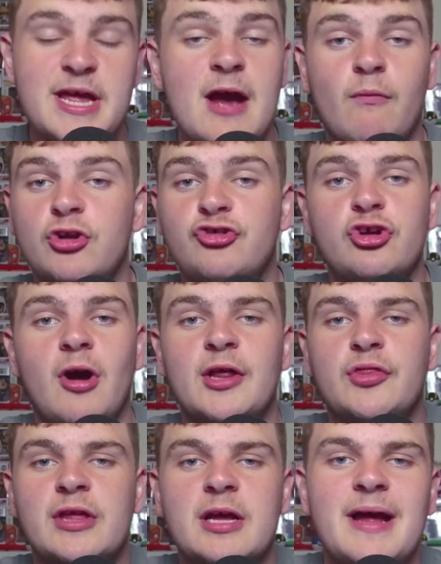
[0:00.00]
yeah, what do you
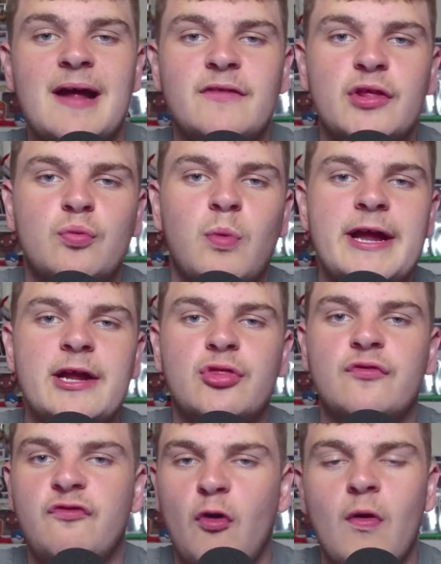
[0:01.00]
guys think about this
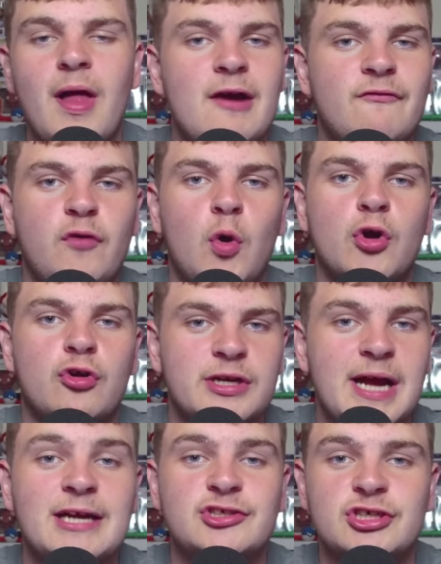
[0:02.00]
week's Fallout 4
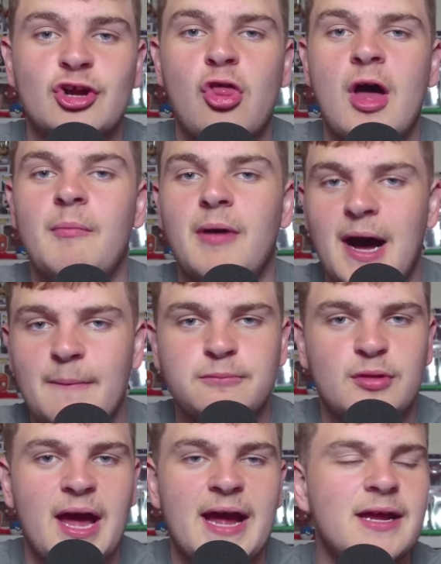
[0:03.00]
Creation Club
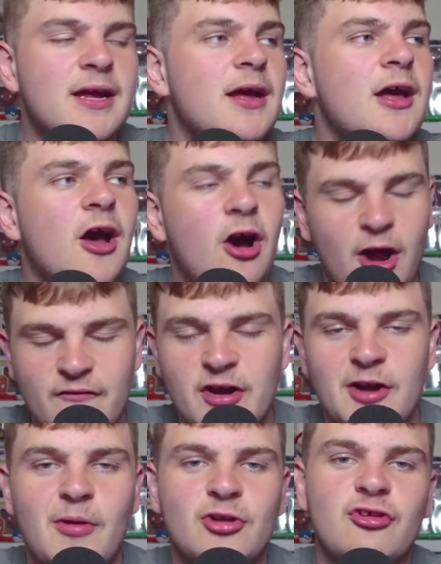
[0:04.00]
update? I'd
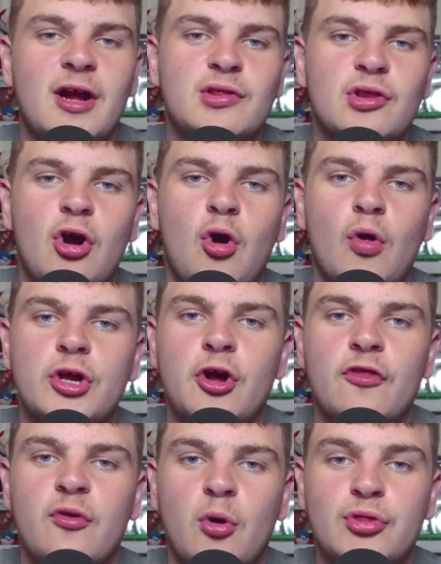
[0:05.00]
very much like to know all of
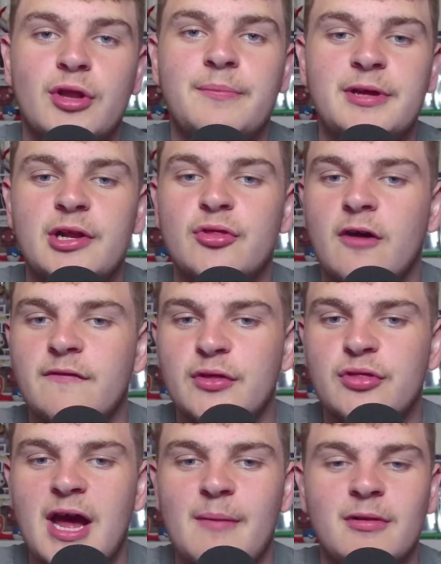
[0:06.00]
your thoughts and opinions on
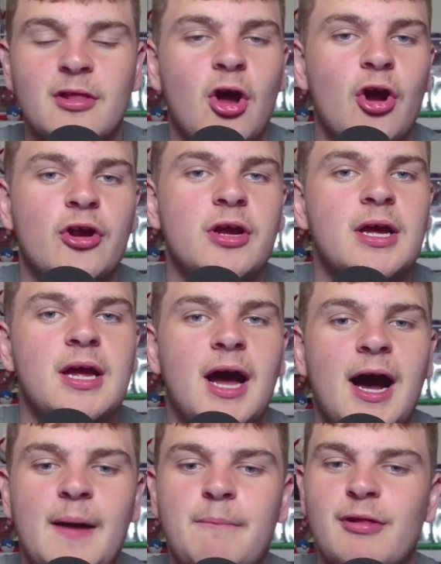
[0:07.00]
this down below.
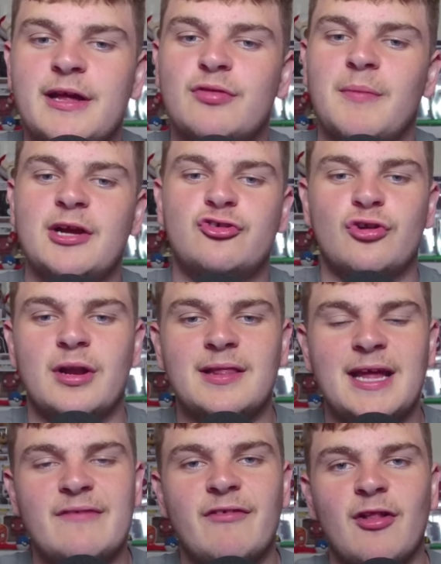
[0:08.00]
Please make sure to
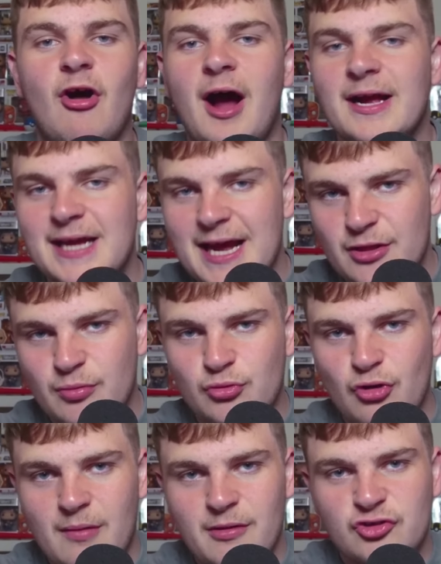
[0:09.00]
leave a like and
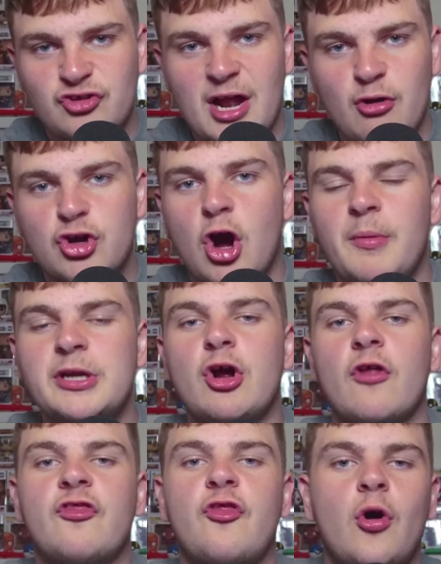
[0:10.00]
subscribe to the channel. Comment
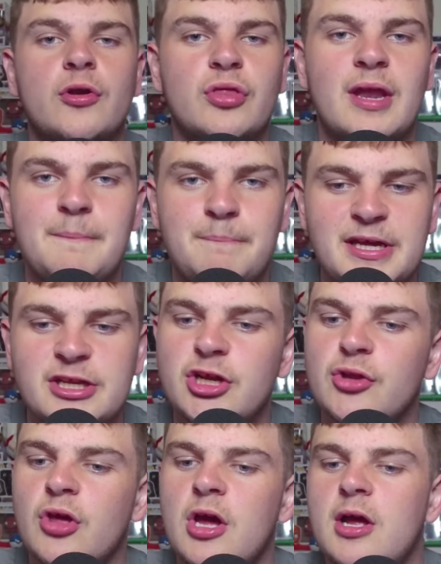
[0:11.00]
your thoughts and
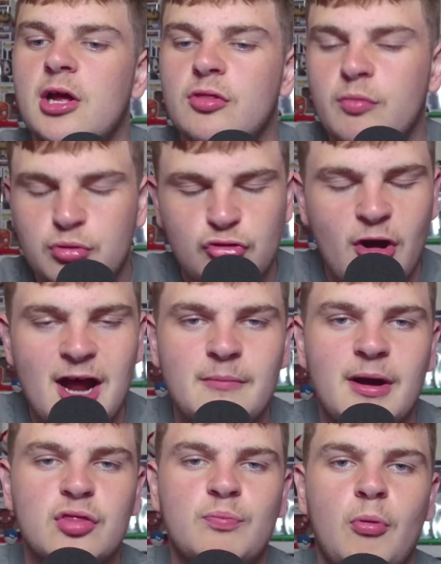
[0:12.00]
opinions. Subscribe
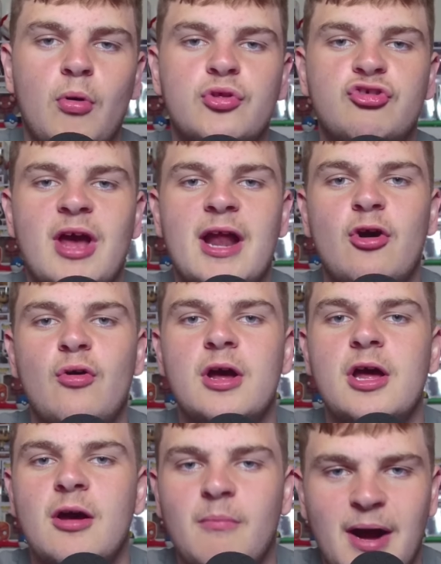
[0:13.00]
to my sports channel,
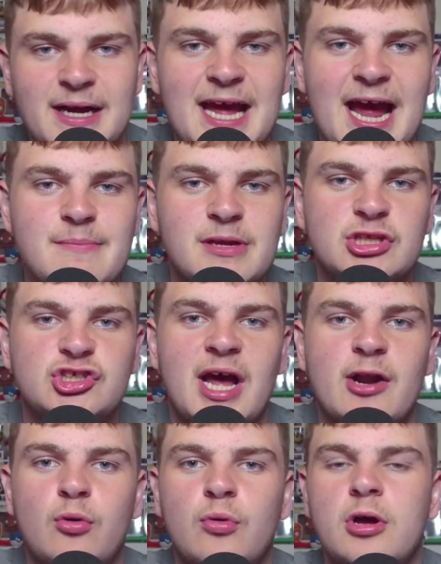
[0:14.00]
my gaming
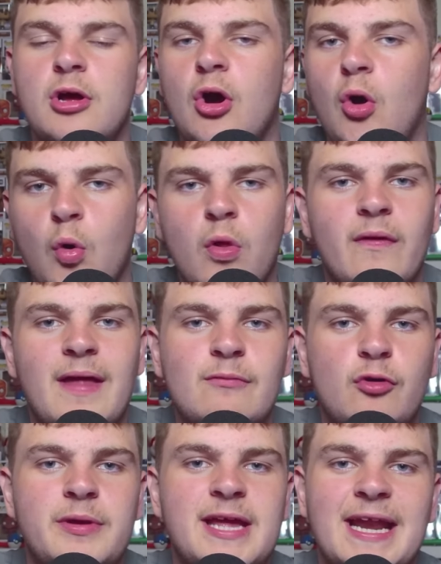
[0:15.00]
channel, all of
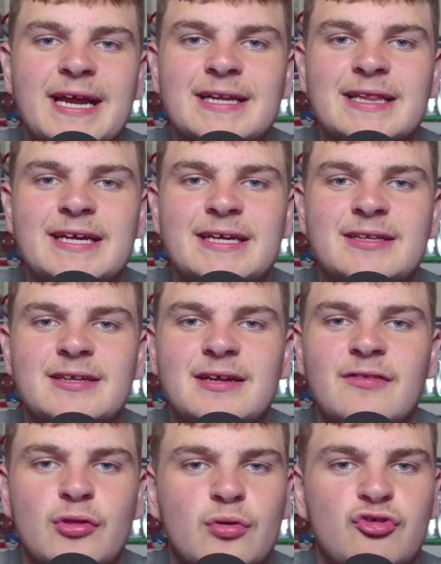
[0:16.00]
them will be getting linked
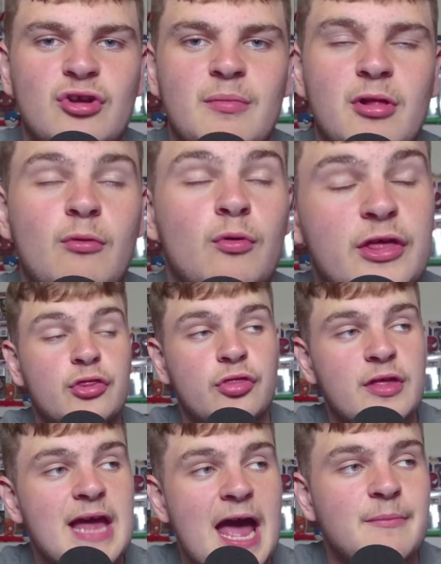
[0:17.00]
in the description down below. Well, this
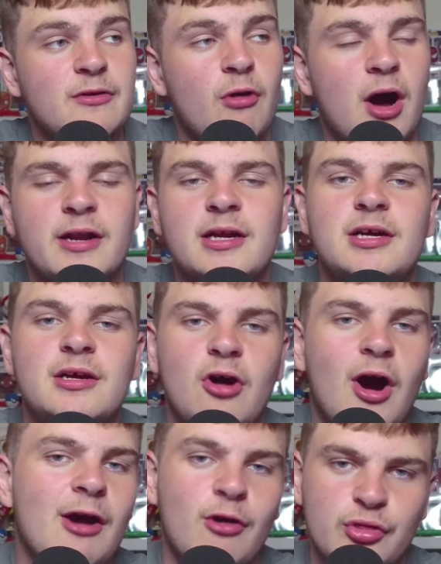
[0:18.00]
is the gaming one,
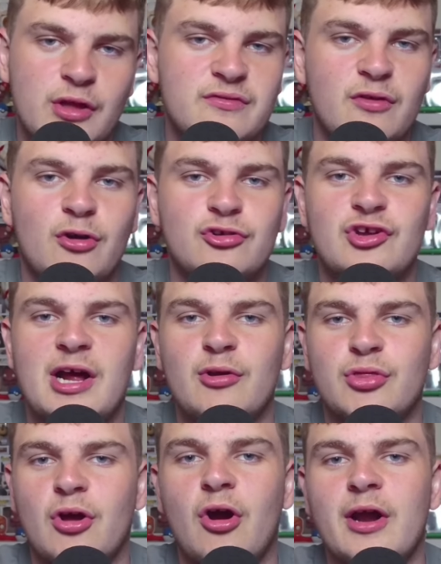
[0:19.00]
iOS like vlogging
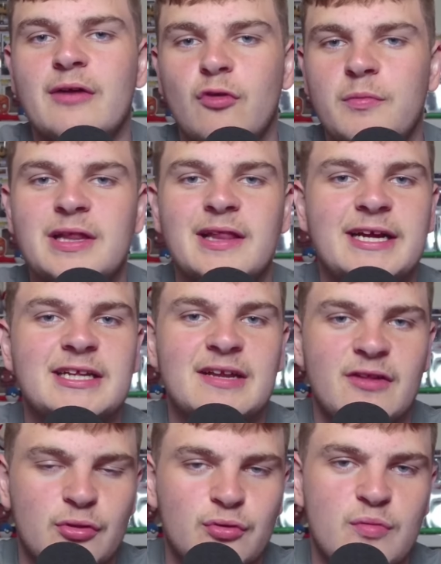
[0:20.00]
channel, sorry, will be linked
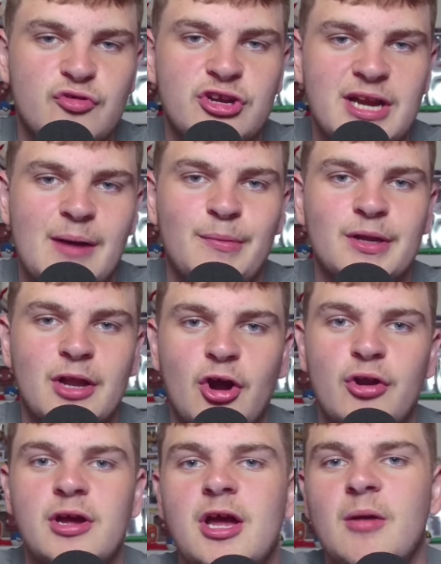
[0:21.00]
in the description down
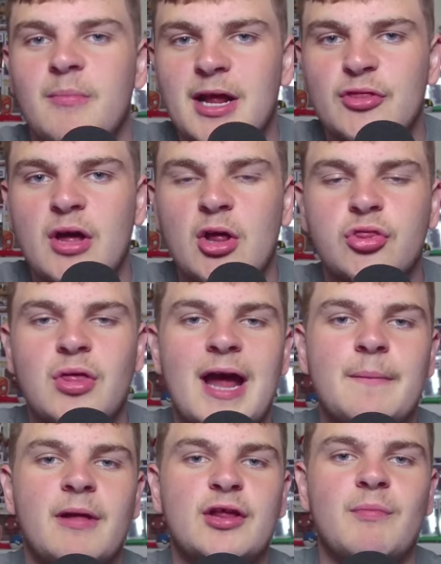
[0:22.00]
below. But as I was
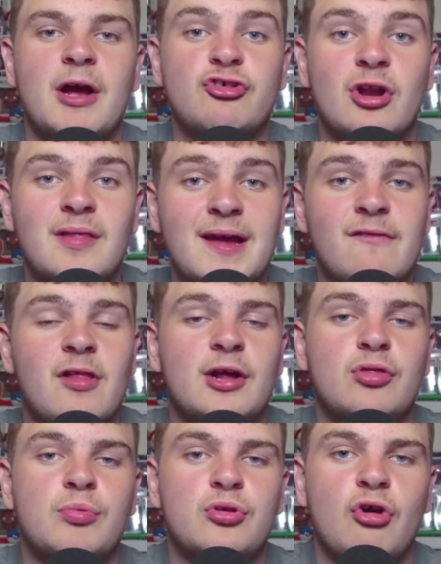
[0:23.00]
saying, please make sure to leave a
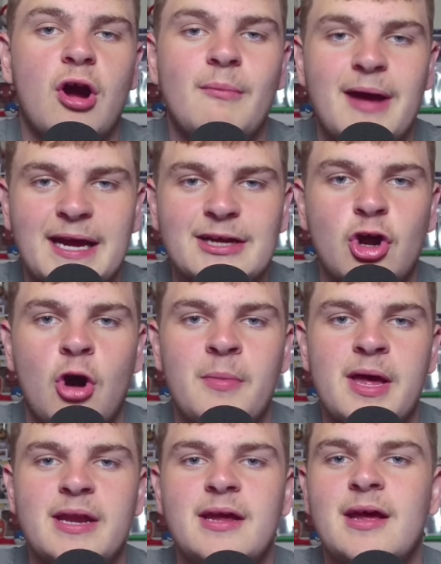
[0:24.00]
like, subscribe, and
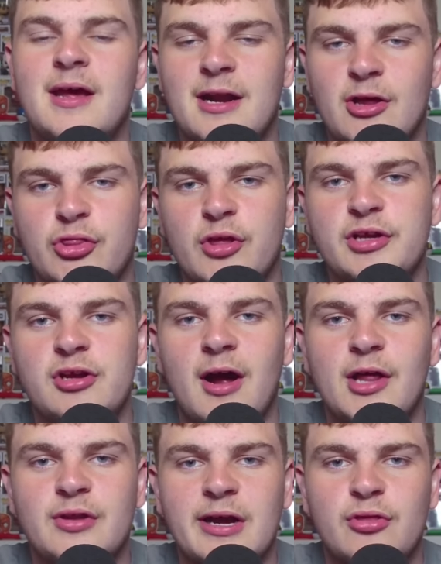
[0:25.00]
comment, and I'll see you
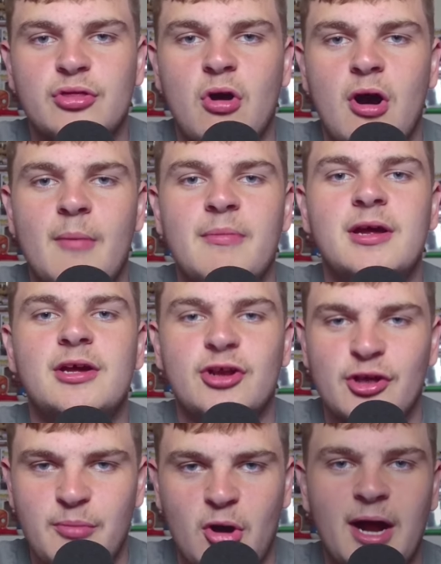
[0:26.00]
guys next time.
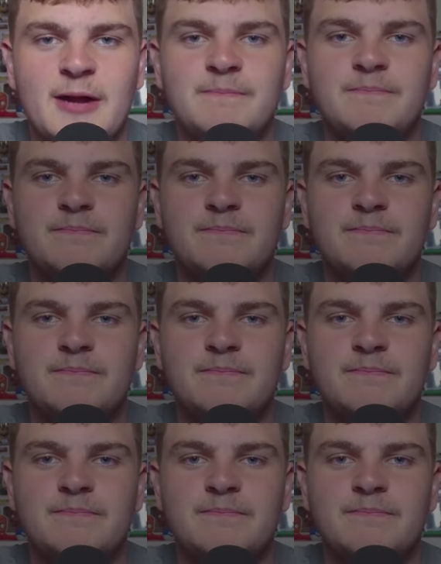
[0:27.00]
Goodbye.